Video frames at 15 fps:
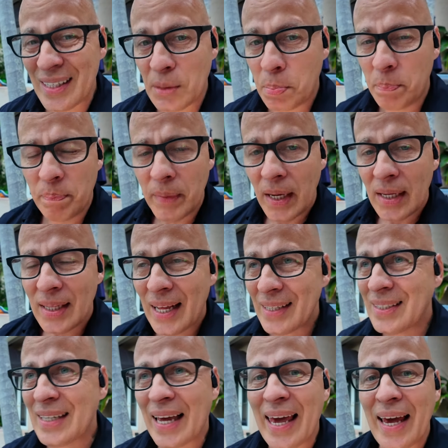
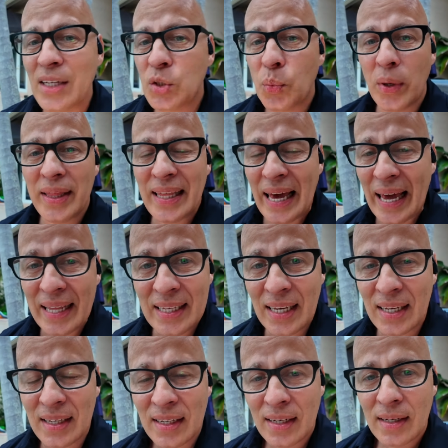that's the case with
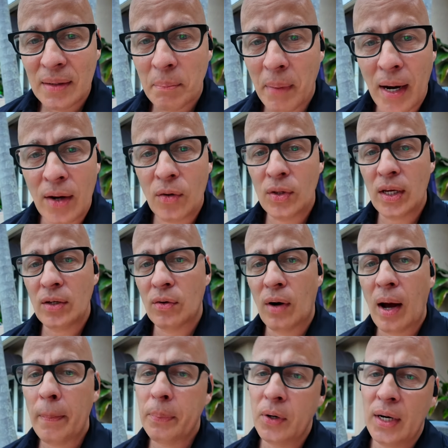any model that
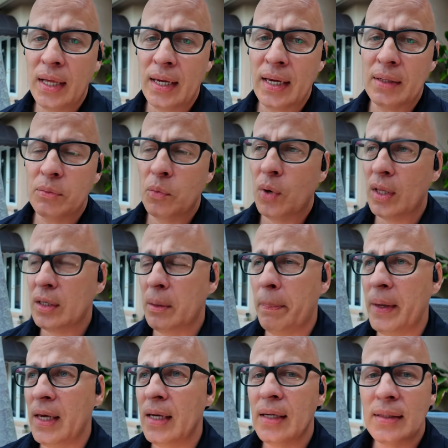you're operating in, whether it
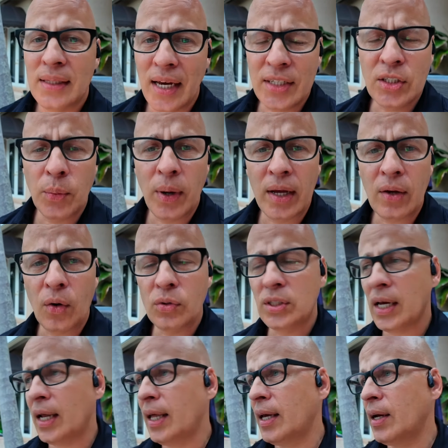be nationwide
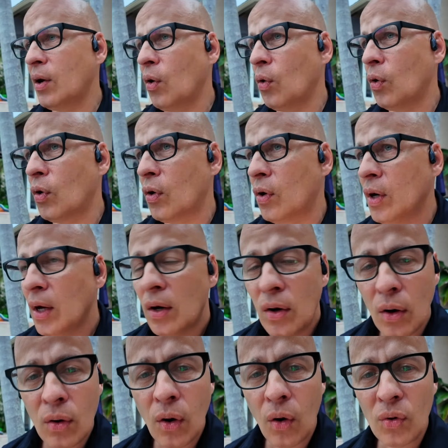wholesaling or
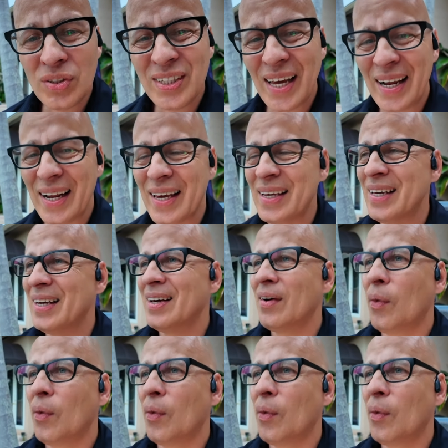local wholesaling.